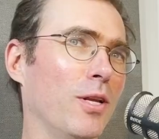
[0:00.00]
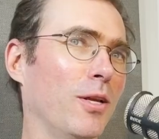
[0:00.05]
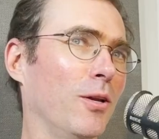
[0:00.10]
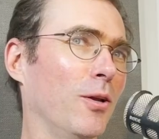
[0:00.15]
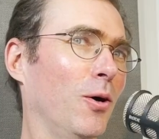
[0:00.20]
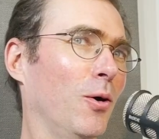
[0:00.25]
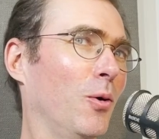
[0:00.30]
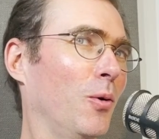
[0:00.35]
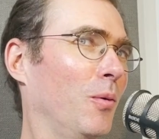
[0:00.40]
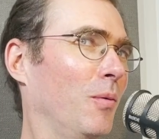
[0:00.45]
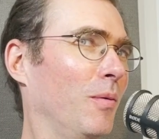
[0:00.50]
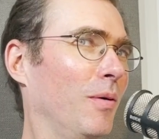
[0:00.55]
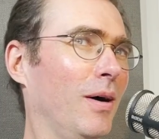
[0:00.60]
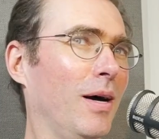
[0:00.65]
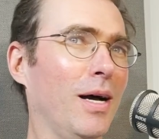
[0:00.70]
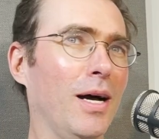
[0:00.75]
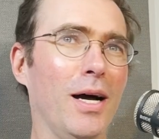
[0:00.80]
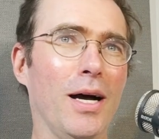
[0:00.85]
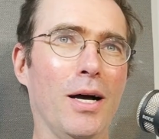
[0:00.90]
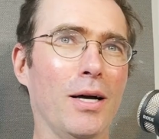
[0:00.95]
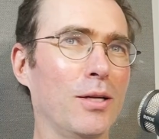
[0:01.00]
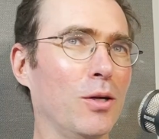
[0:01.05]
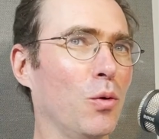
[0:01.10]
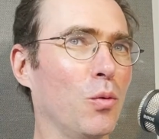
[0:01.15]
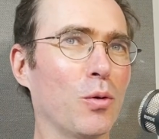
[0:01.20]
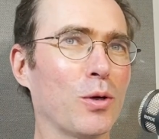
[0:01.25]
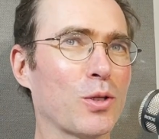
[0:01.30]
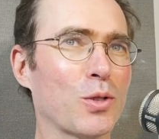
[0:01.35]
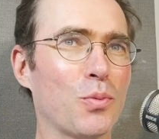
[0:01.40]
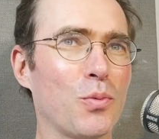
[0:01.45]
know. I don't
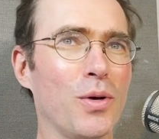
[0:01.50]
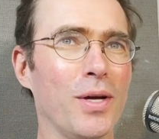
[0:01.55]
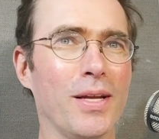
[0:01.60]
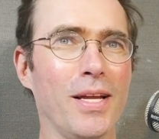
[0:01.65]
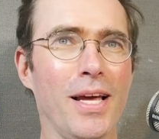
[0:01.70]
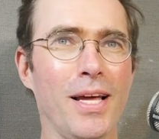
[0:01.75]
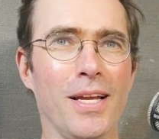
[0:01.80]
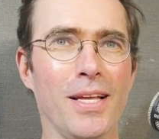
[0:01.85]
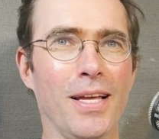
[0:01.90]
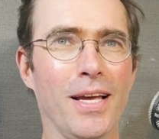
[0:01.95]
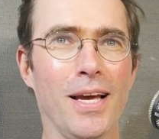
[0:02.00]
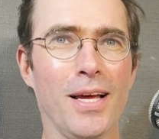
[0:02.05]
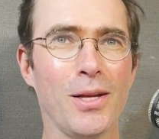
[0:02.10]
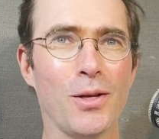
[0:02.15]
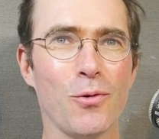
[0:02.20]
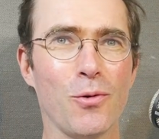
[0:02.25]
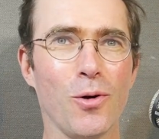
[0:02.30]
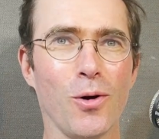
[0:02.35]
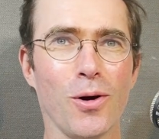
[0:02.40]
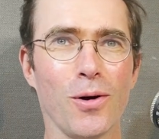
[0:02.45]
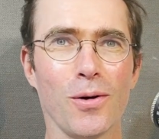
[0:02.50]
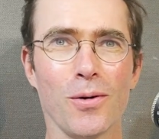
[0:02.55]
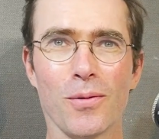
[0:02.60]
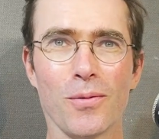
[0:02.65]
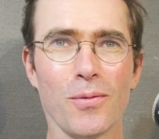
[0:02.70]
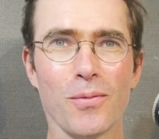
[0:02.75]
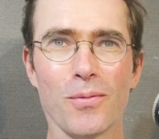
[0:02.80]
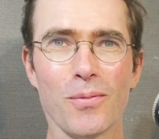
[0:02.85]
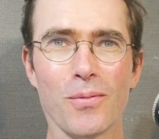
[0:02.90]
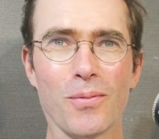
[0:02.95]
want to spread any wrong
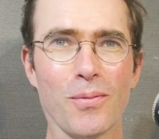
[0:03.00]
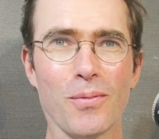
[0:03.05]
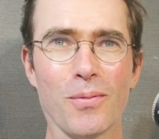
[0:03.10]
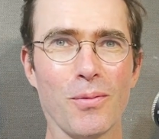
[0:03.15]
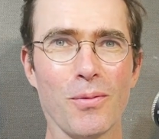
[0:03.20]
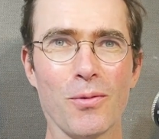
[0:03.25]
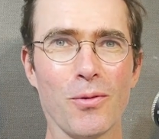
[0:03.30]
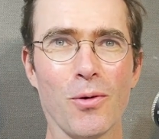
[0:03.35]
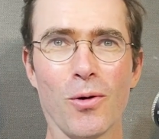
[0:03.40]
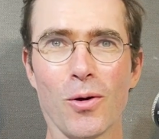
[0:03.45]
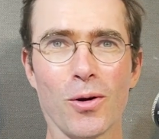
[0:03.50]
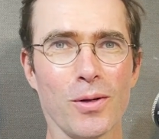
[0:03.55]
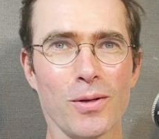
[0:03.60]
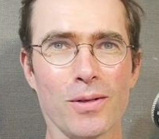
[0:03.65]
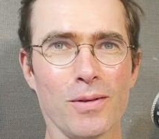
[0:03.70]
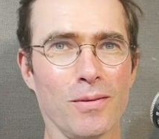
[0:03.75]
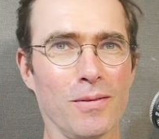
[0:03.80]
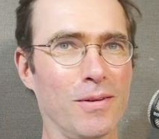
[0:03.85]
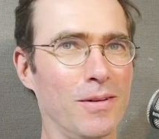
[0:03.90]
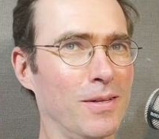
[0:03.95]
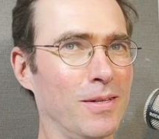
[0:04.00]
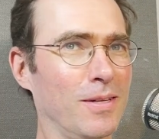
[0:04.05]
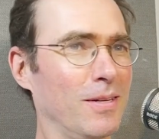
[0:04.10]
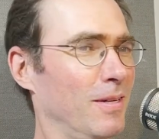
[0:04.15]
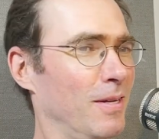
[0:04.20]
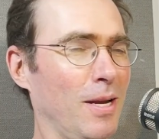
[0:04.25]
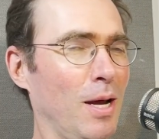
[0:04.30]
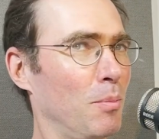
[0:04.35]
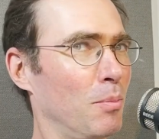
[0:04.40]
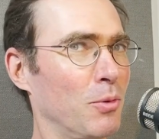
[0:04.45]

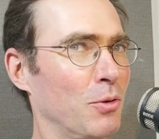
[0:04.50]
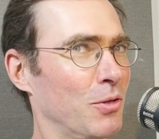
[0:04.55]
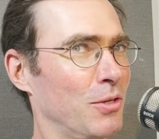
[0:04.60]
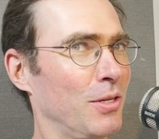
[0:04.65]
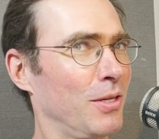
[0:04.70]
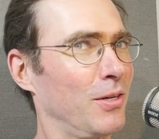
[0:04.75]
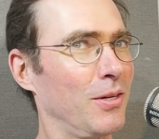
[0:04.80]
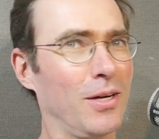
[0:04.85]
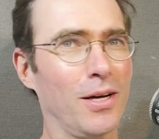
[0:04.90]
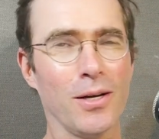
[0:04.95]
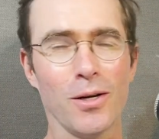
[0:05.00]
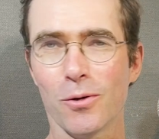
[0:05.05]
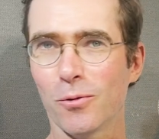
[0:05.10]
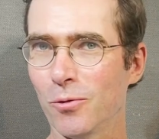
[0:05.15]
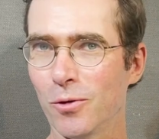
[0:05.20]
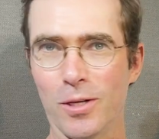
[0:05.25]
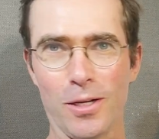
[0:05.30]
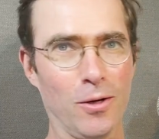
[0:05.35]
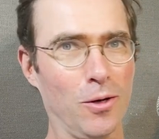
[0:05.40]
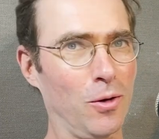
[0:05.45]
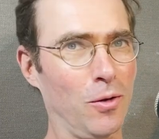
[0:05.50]
numbers here. I don't really know